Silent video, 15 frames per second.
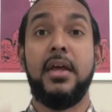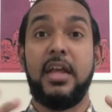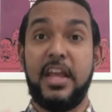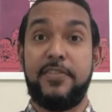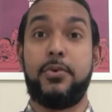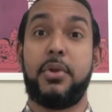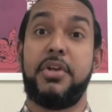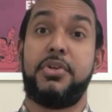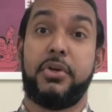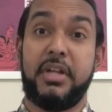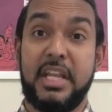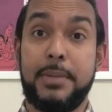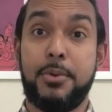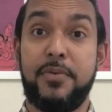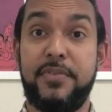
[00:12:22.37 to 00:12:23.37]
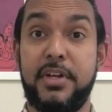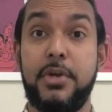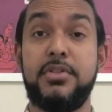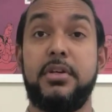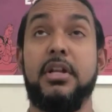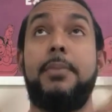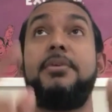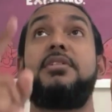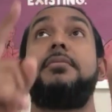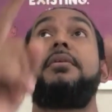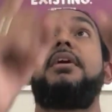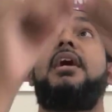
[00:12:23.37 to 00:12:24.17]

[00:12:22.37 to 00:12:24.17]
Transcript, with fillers: If you want to check out any more videos, I'm going to put some